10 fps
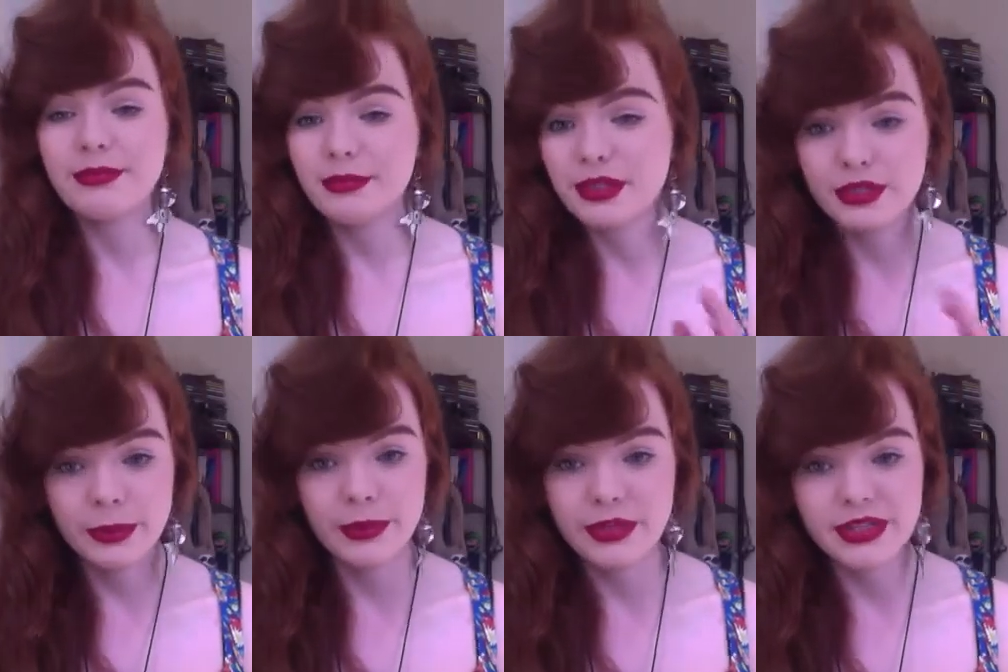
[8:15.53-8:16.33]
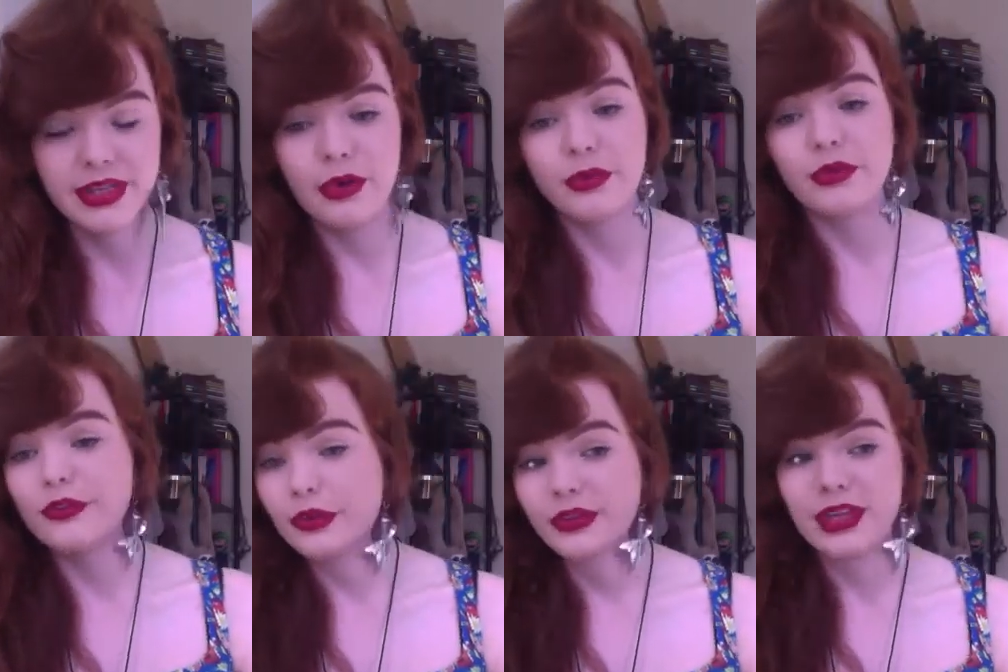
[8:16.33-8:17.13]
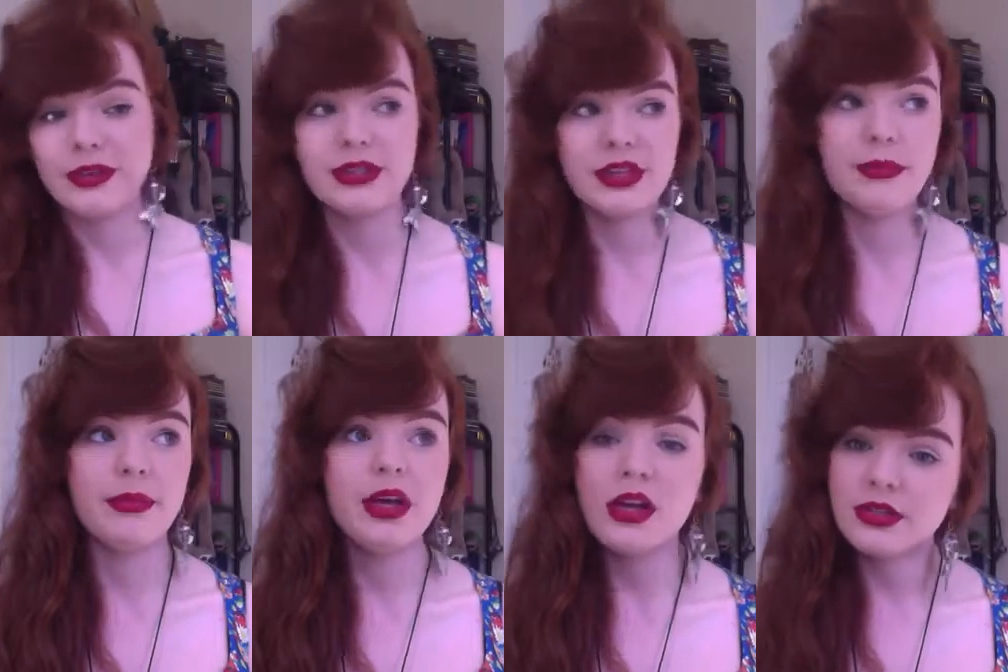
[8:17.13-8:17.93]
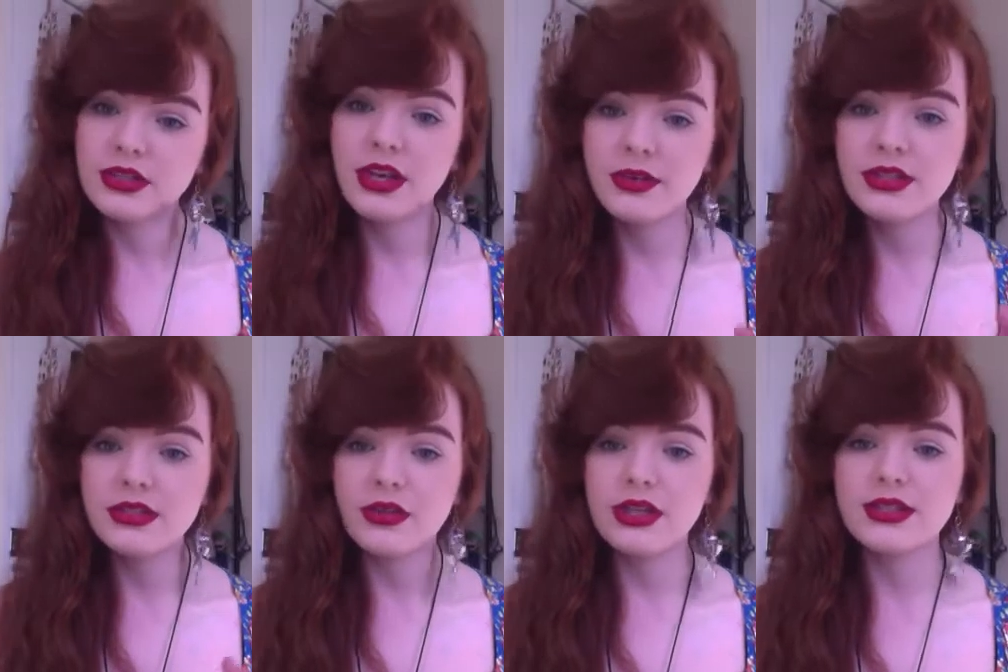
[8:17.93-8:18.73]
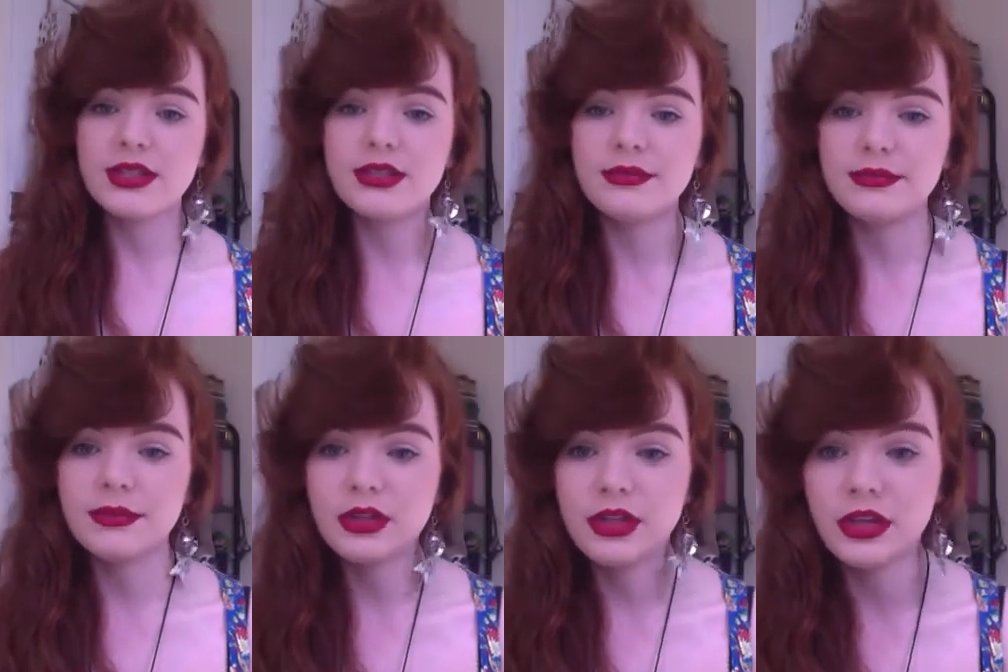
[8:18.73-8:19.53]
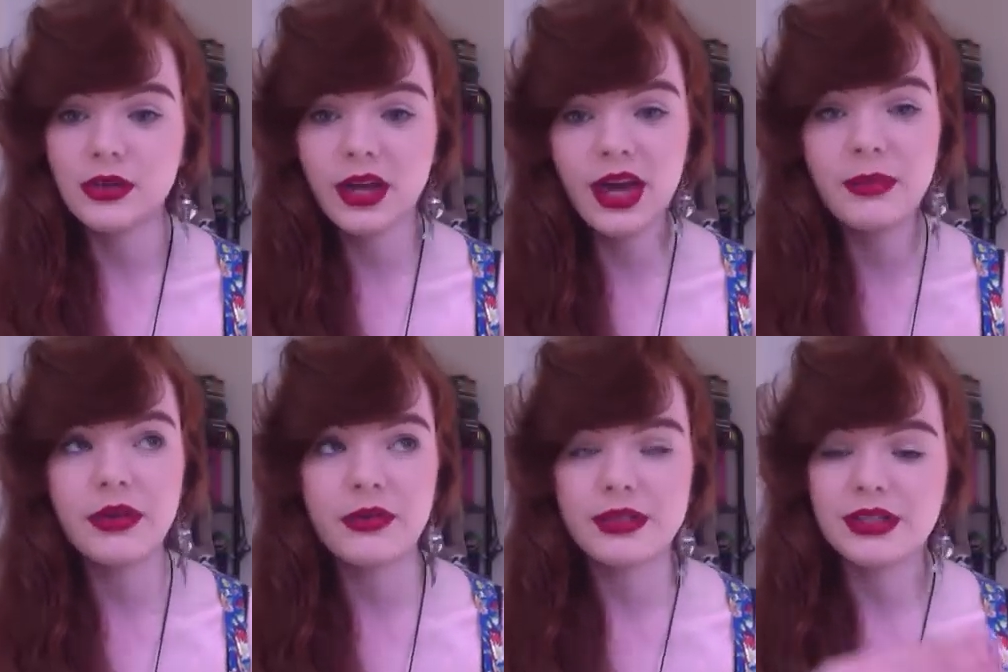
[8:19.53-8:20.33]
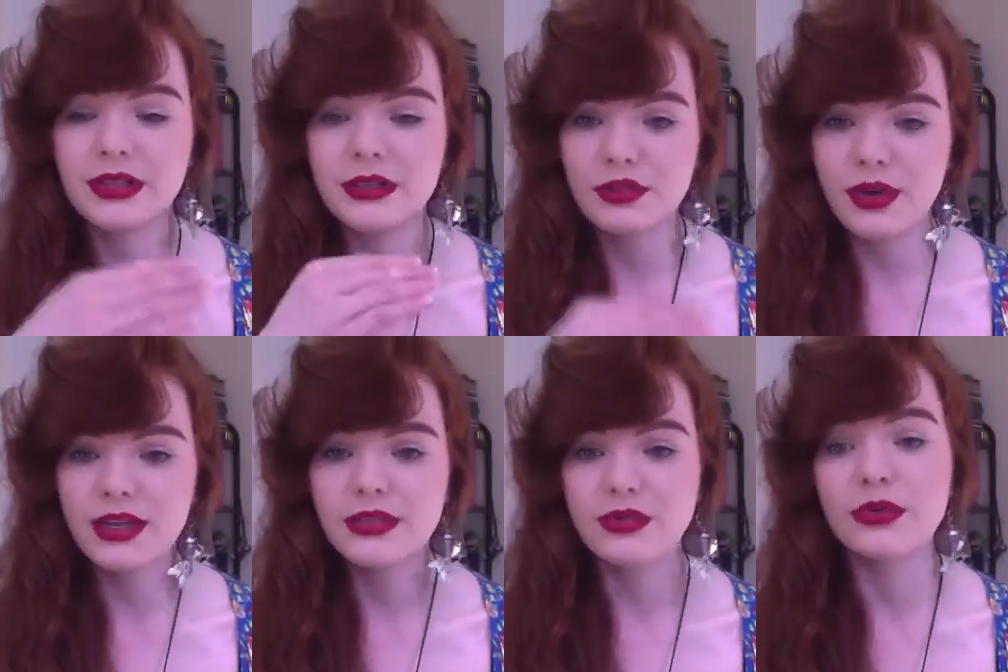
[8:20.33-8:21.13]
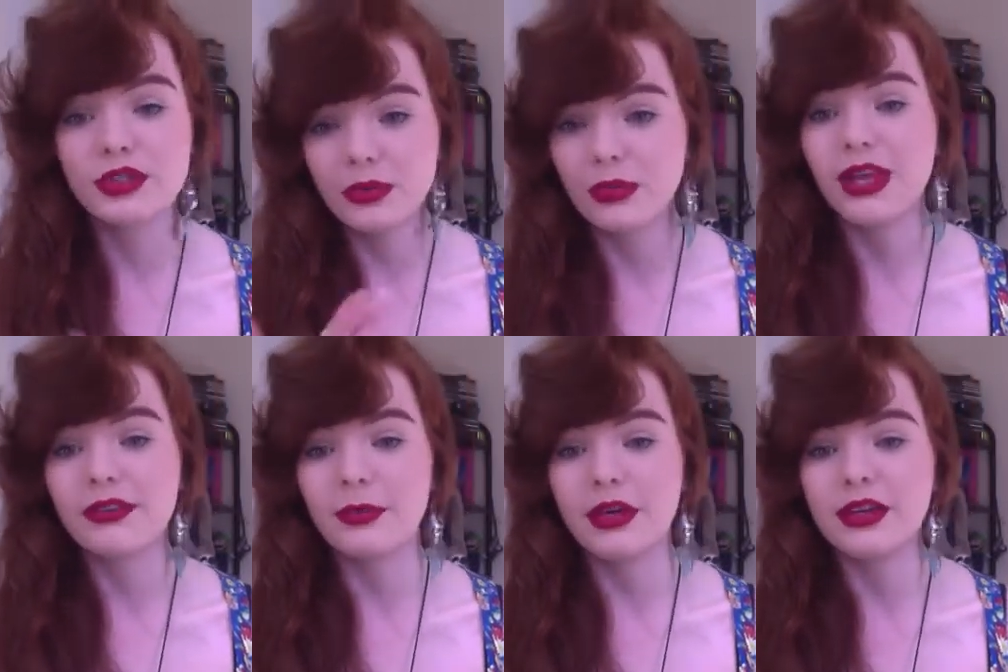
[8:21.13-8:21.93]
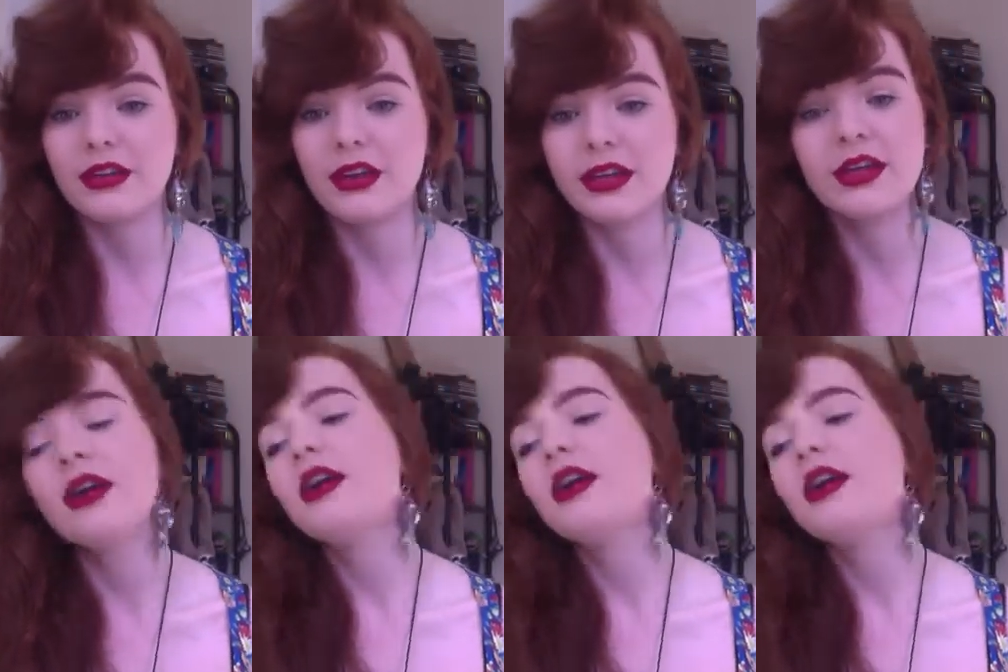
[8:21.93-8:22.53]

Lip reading: It's super easy to get hold of. There is a stockist in the UK, but there isn't a direct store, so you will have to buy it online,